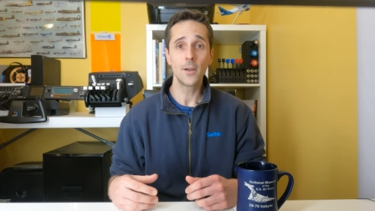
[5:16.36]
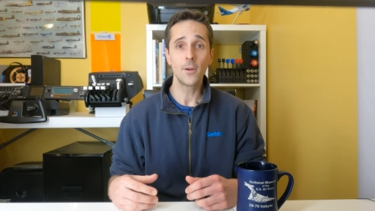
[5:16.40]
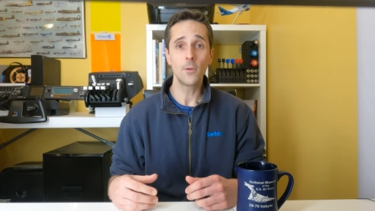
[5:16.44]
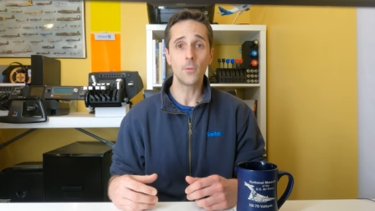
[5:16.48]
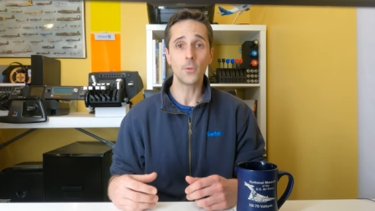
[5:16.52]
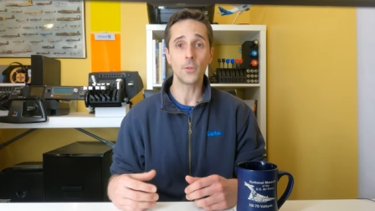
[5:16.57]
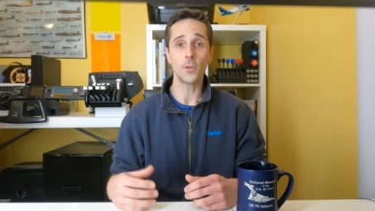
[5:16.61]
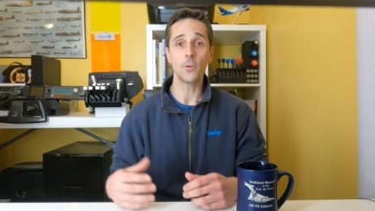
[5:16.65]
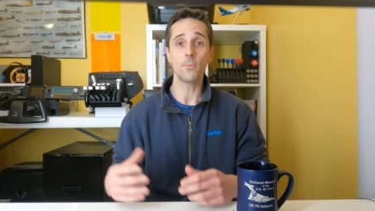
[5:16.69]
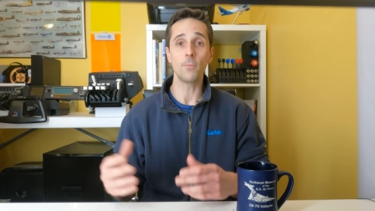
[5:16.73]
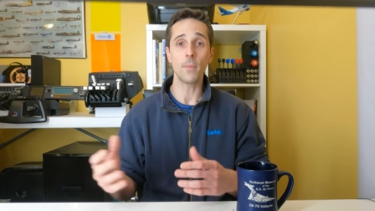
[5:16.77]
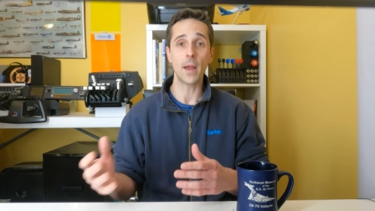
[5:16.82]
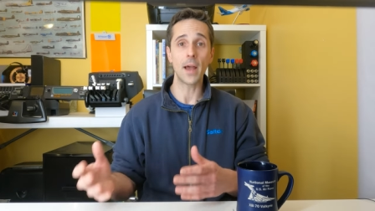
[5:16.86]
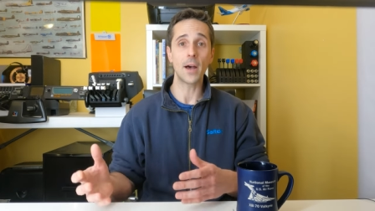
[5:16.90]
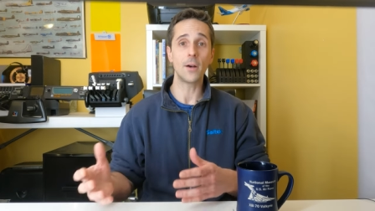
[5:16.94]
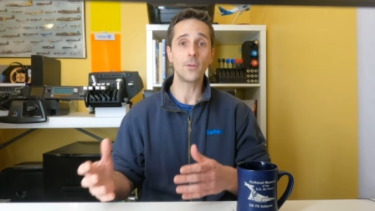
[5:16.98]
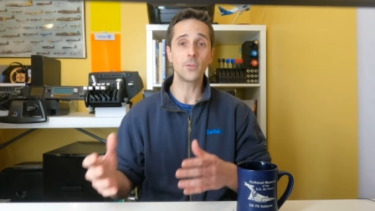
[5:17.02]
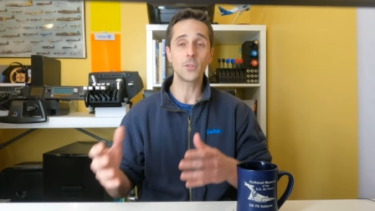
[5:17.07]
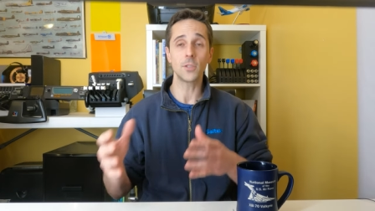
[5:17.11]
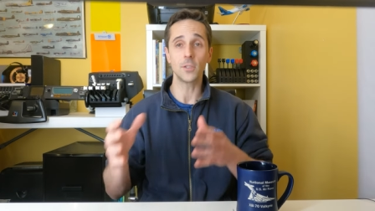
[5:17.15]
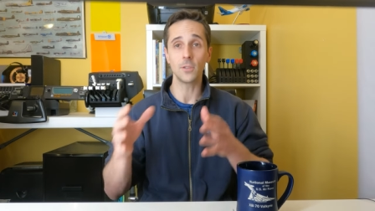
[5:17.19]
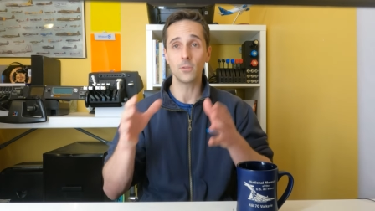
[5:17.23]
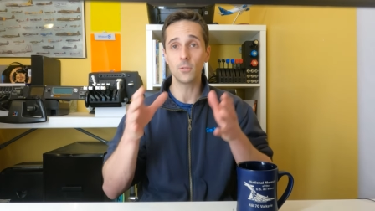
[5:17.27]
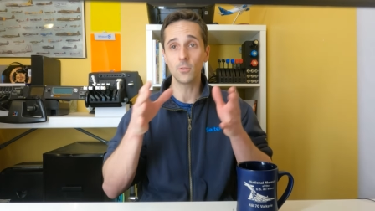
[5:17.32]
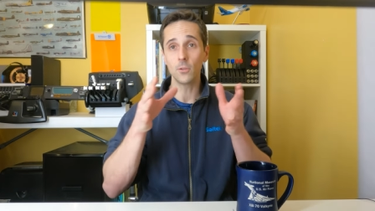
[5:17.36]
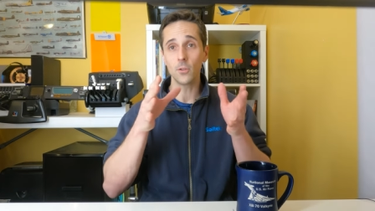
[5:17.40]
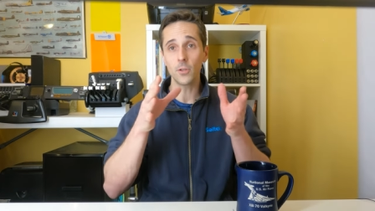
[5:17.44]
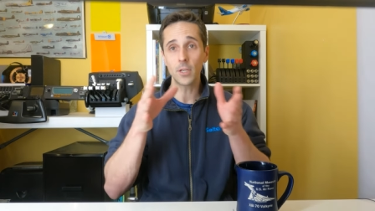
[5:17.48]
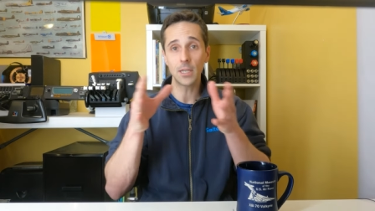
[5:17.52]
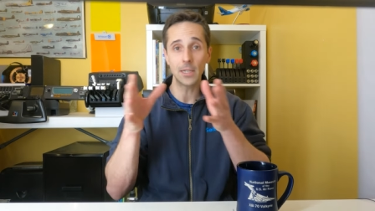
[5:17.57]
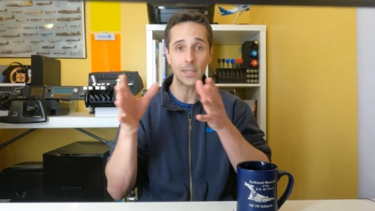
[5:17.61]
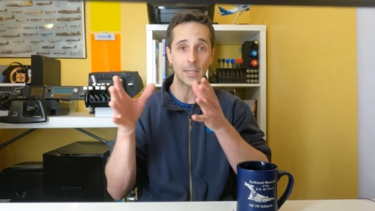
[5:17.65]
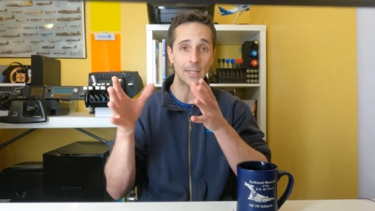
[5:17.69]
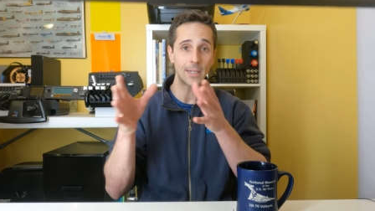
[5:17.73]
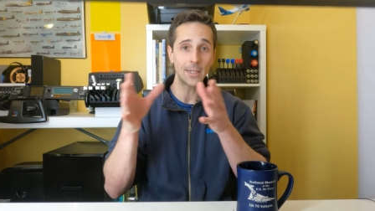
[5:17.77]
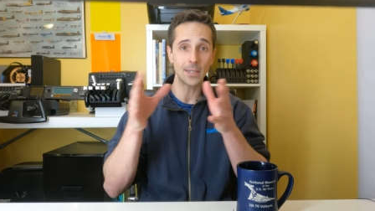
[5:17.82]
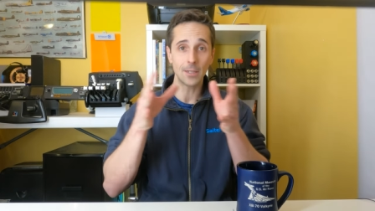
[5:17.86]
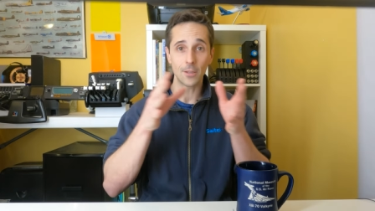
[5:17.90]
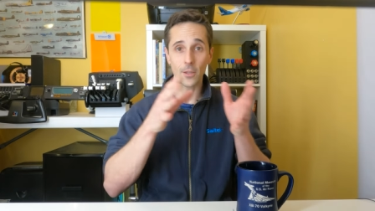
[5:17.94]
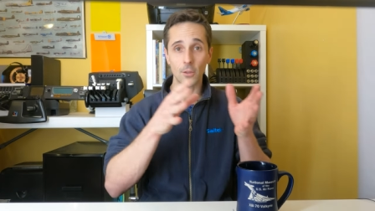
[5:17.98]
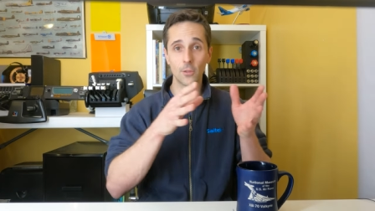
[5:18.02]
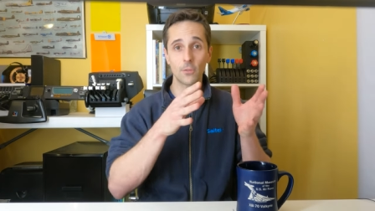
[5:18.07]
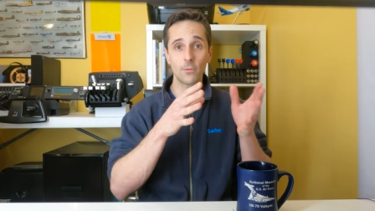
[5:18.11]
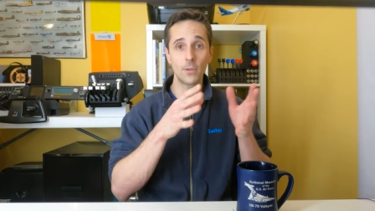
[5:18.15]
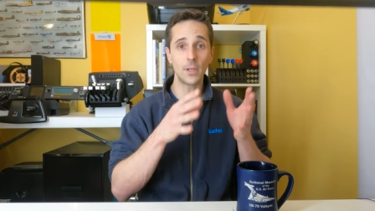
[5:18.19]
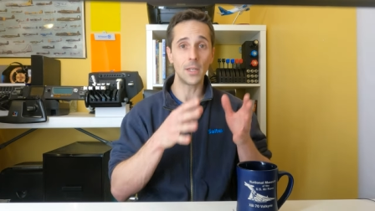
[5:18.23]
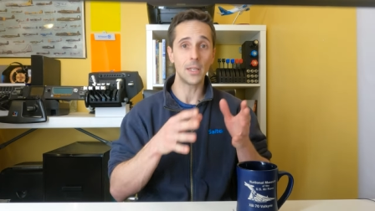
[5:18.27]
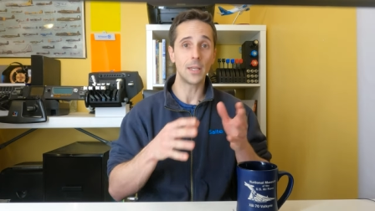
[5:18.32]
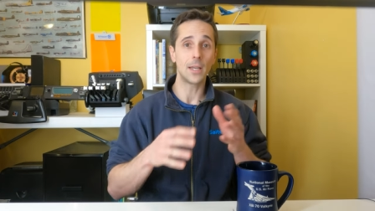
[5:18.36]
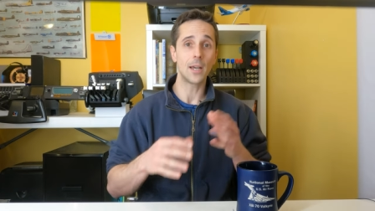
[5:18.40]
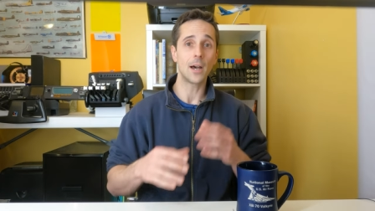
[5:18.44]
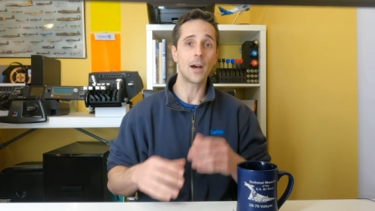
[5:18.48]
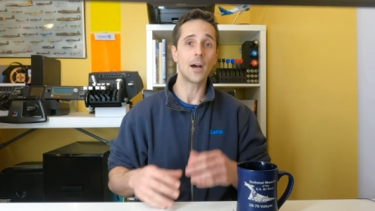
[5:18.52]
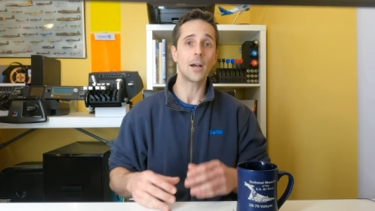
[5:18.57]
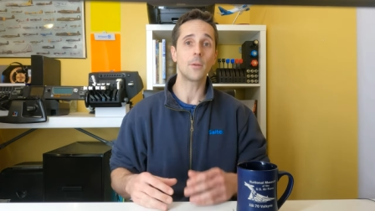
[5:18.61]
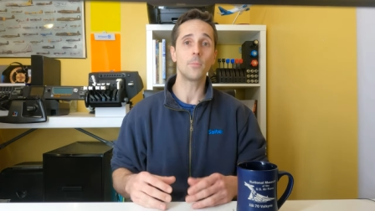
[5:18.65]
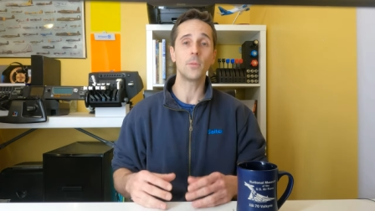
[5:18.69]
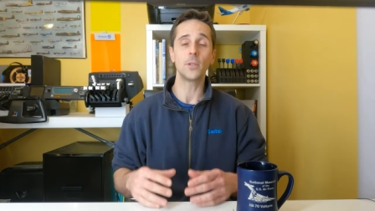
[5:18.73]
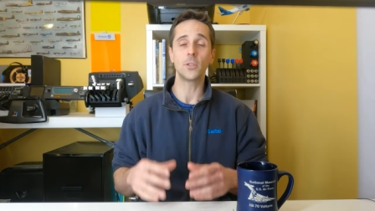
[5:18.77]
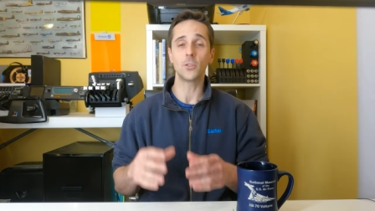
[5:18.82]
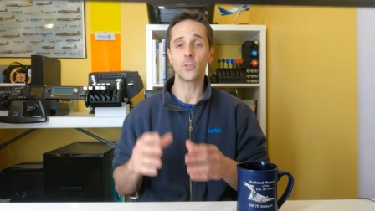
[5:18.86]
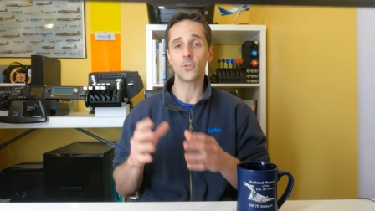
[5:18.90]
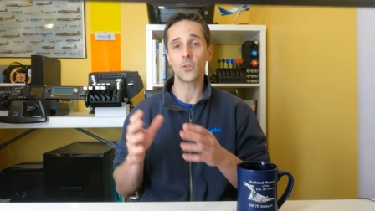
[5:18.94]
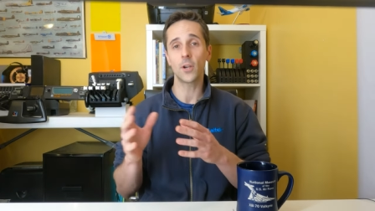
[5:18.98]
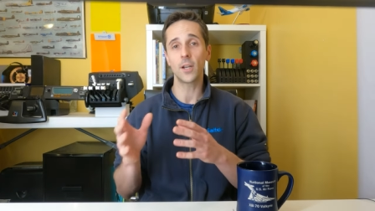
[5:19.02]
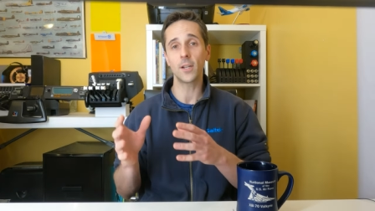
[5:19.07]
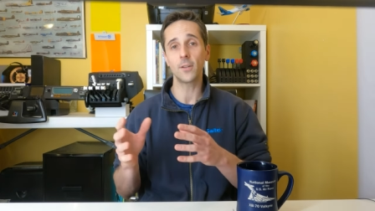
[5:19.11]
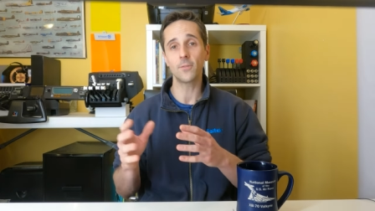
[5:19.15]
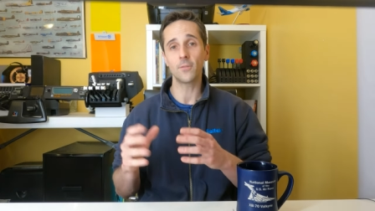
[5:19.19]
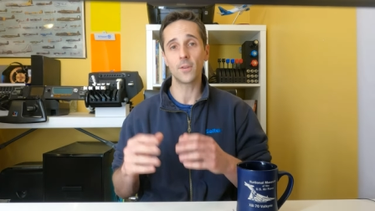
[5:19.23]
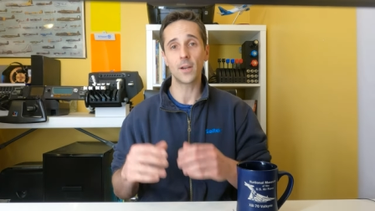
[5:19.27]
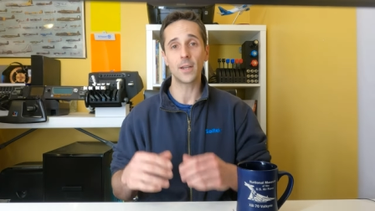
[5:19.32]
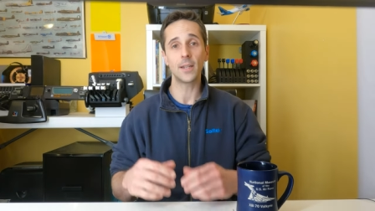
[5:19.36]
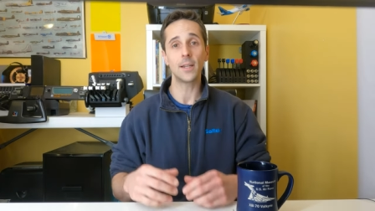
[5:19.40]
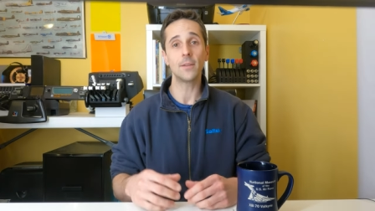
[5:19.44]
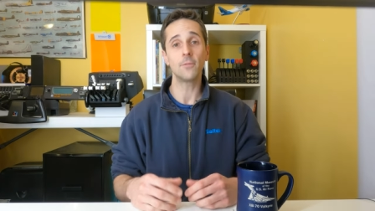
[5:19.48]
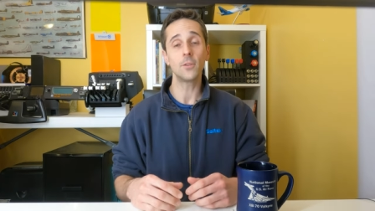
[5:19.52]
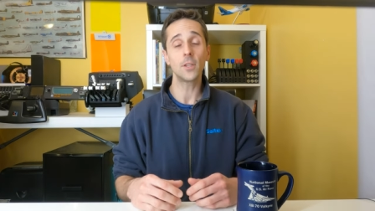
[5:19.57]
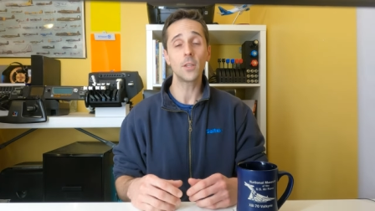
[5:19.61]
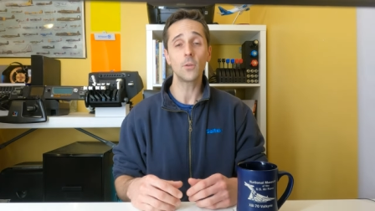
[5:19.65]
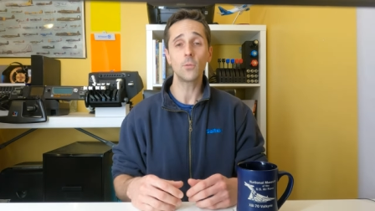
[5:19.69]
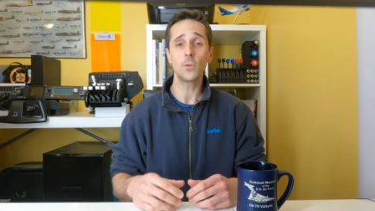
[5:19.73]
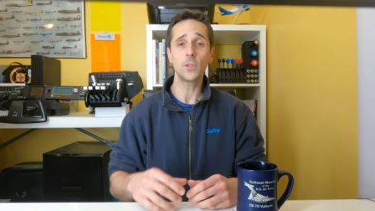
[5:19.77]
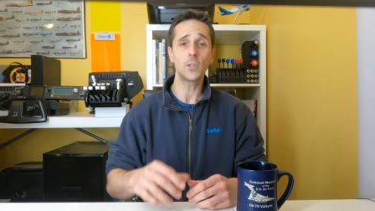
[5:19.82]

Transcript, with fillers: with your mouse and looking in in the 3D cockpit and trying to find everything,